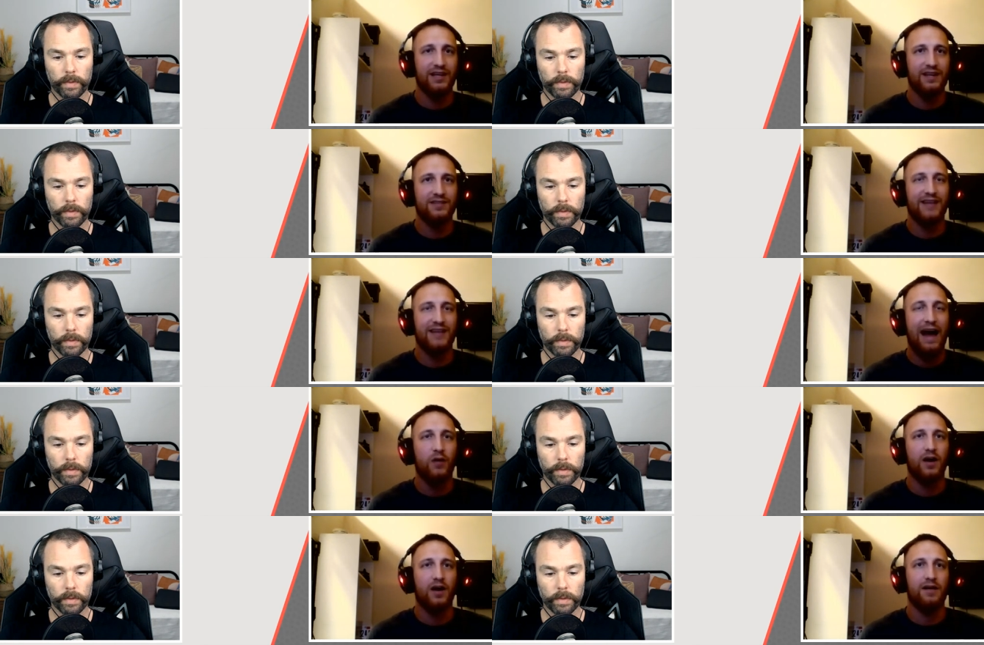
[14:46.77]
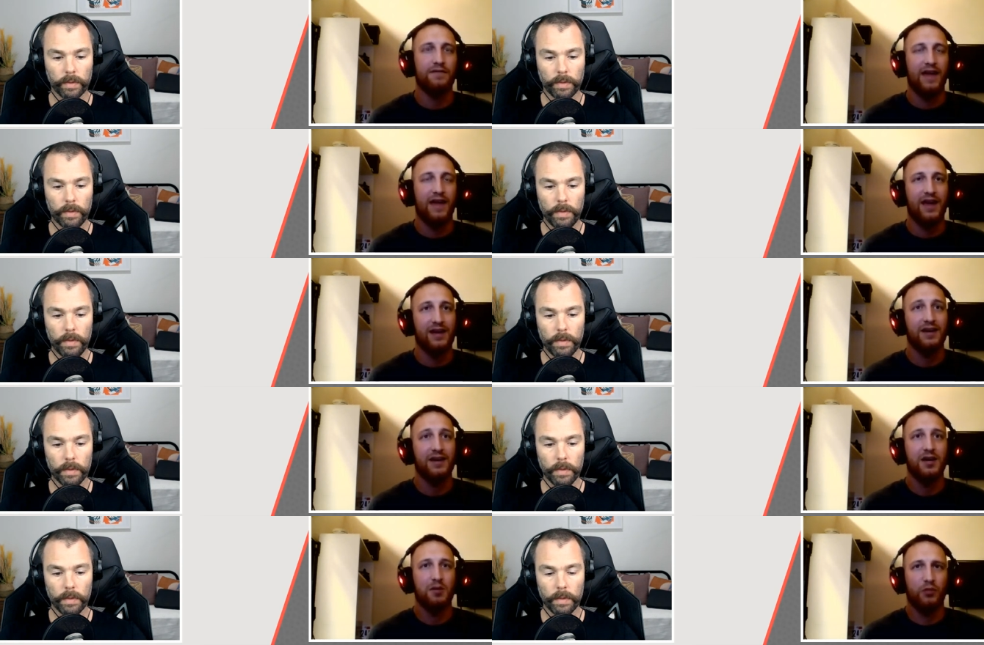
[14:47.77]
Speaker 1: out of a
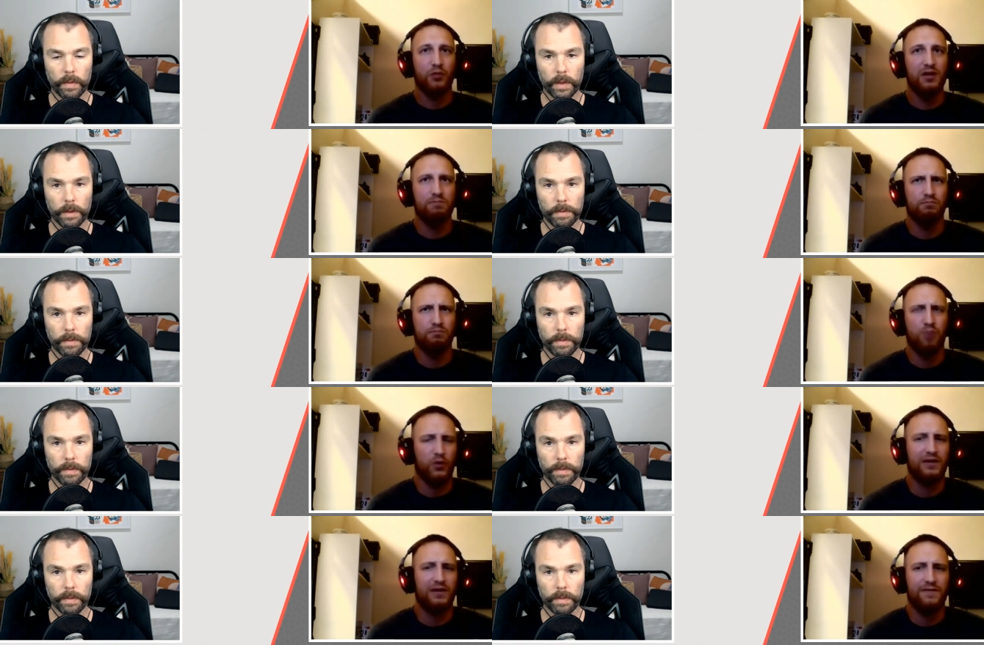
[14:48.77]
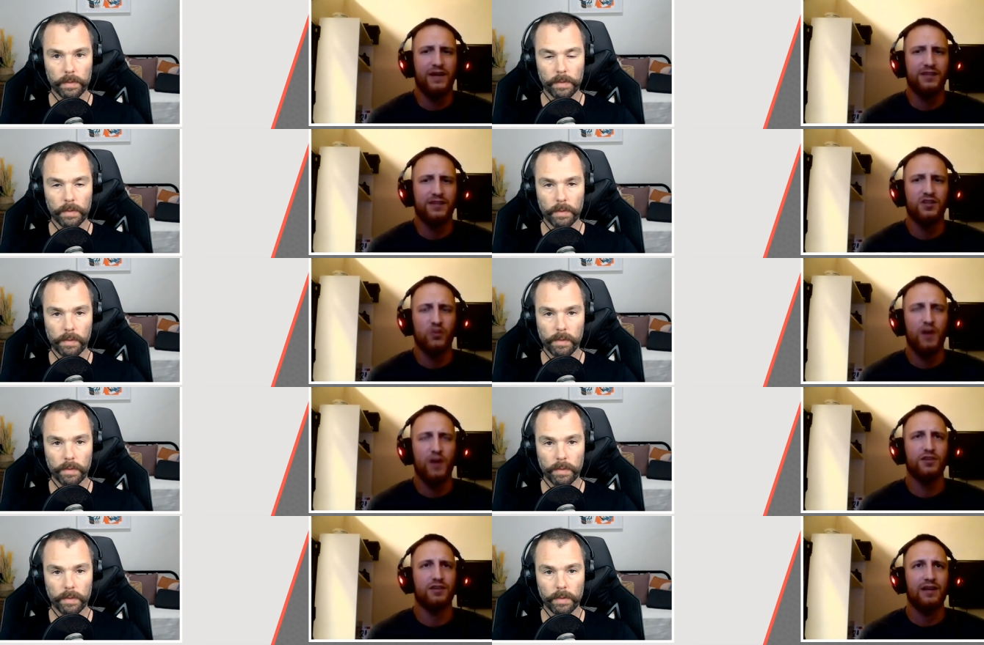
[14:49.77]
pretty poorly fitting situation
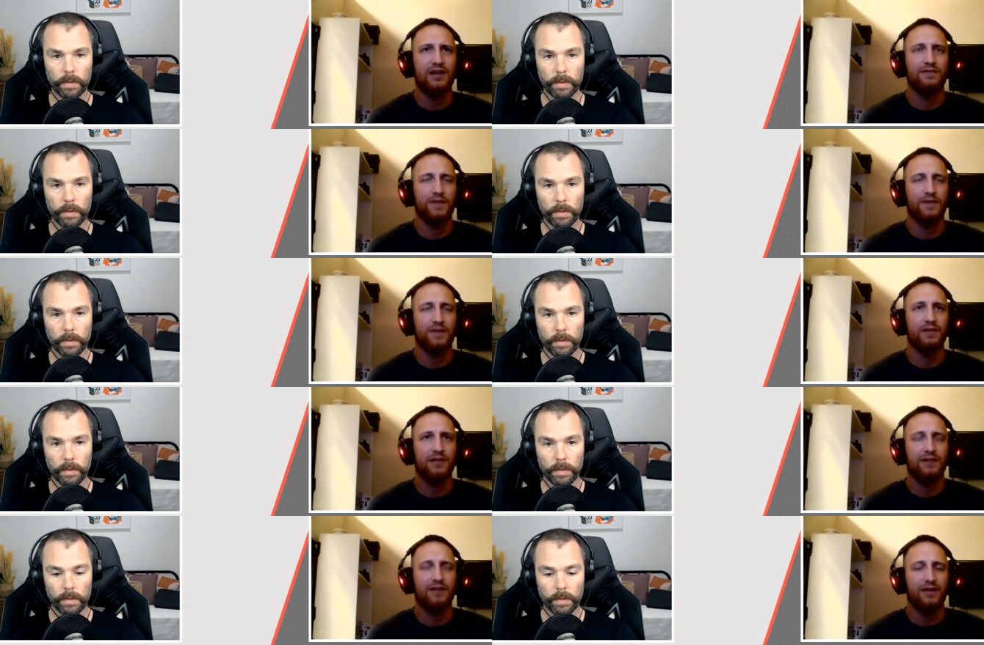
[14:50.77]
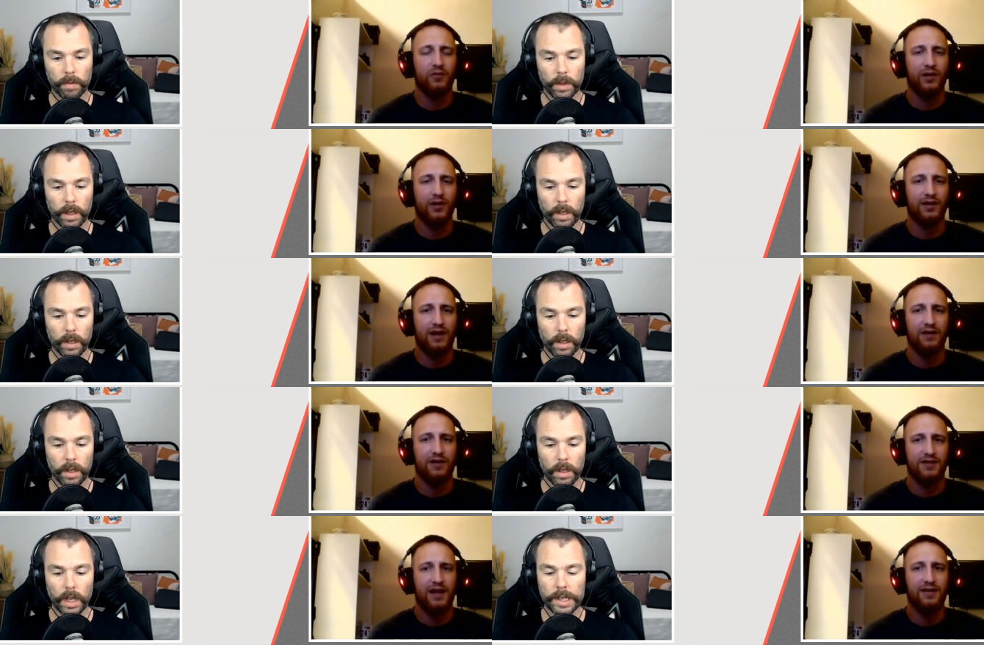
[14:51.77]
in Philly. That I think we can acknowledge that
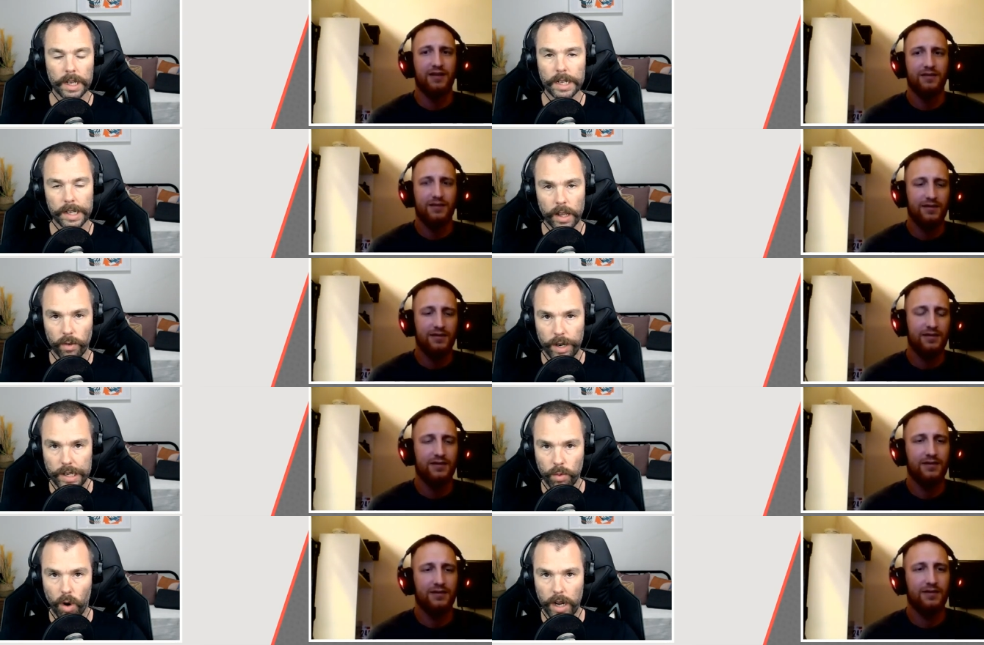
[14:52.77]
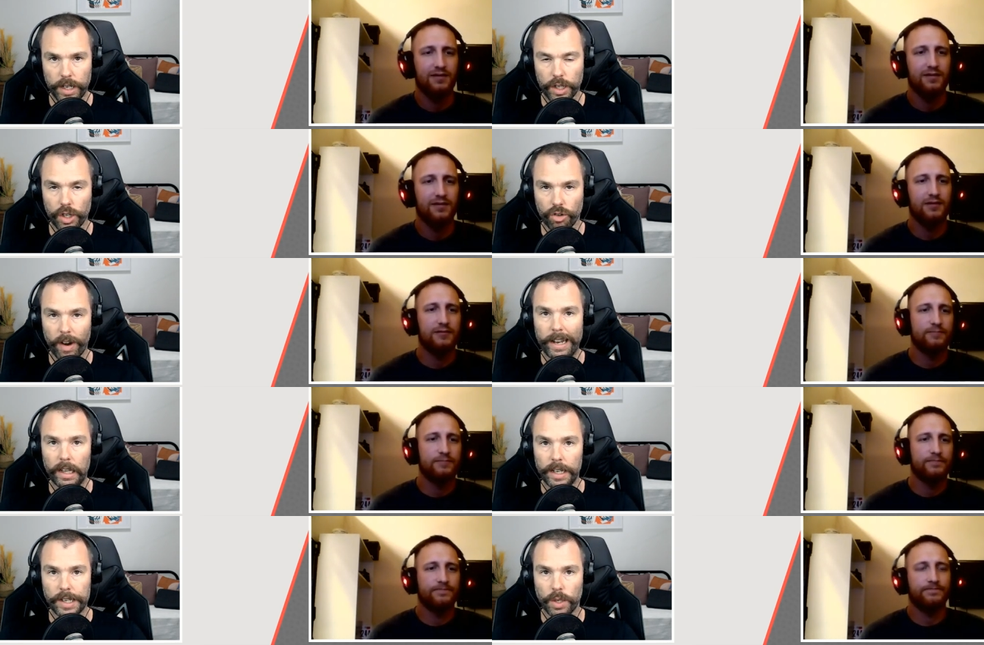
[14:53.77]
Speaker 2: it's it's another reason why just straight
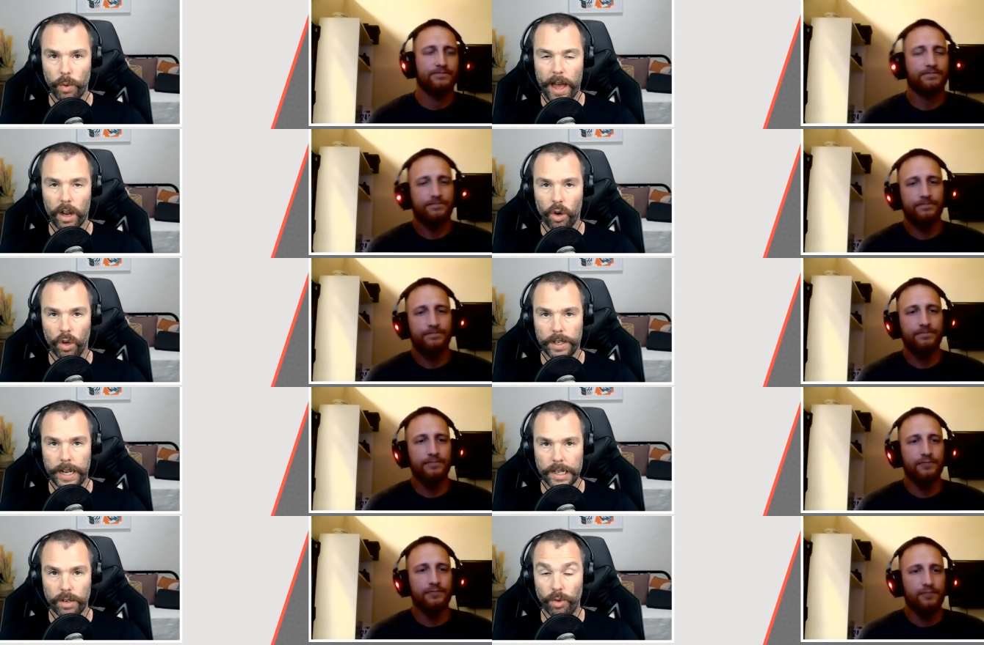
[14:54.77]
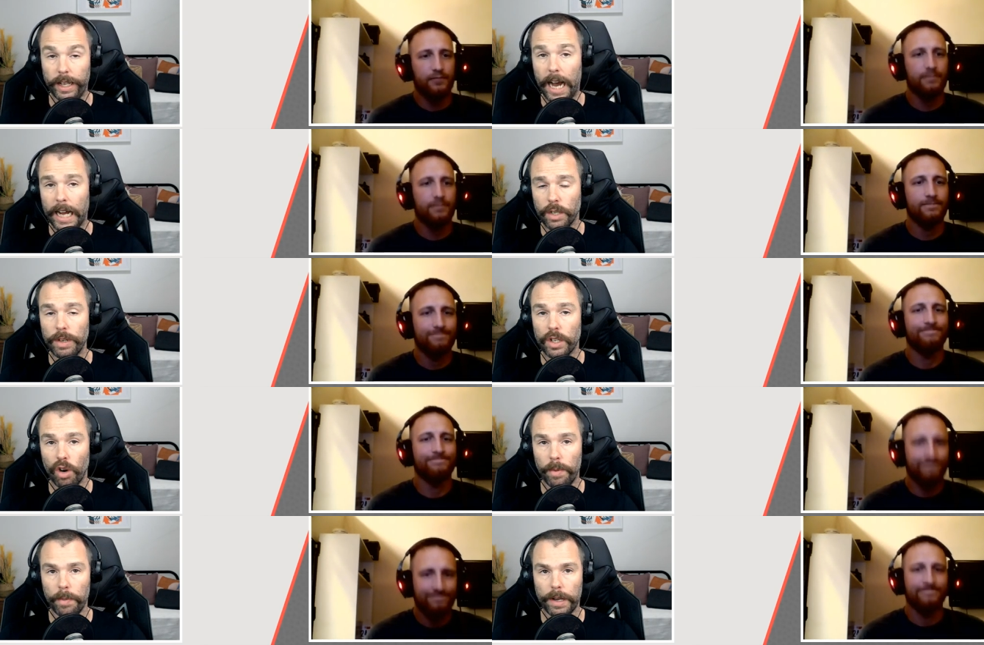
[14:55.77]
lists without context are really hard to
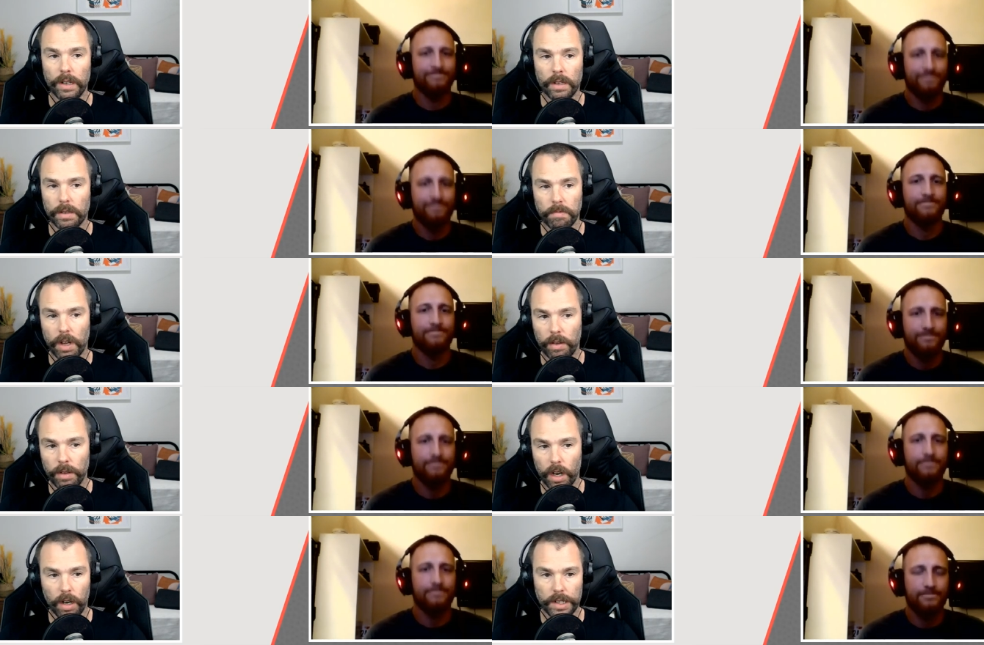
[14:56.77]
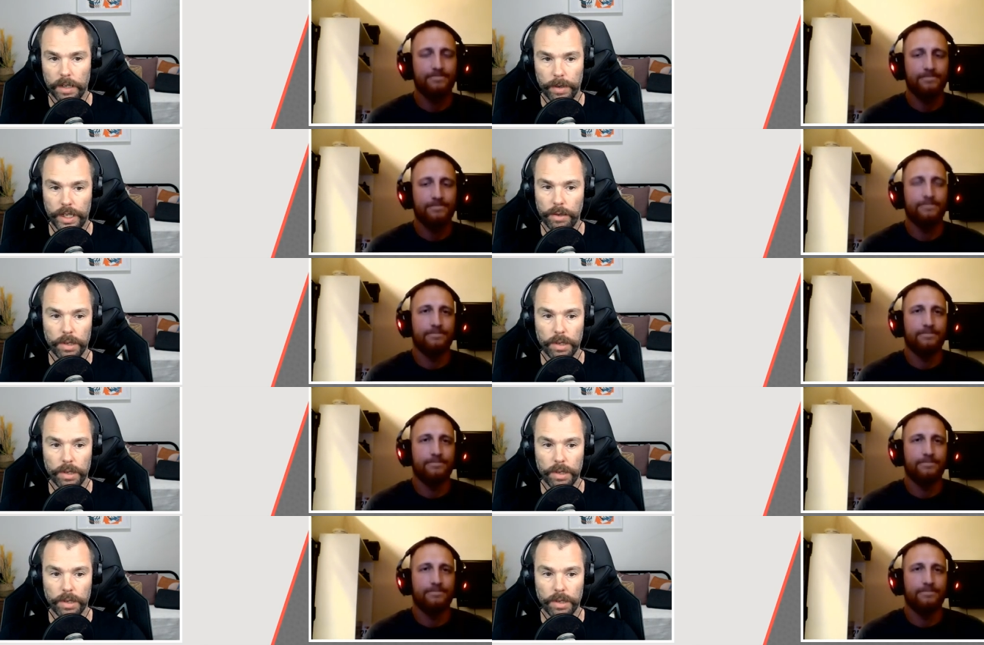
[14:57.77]
interpret because you know, you know, oh, Simmons he was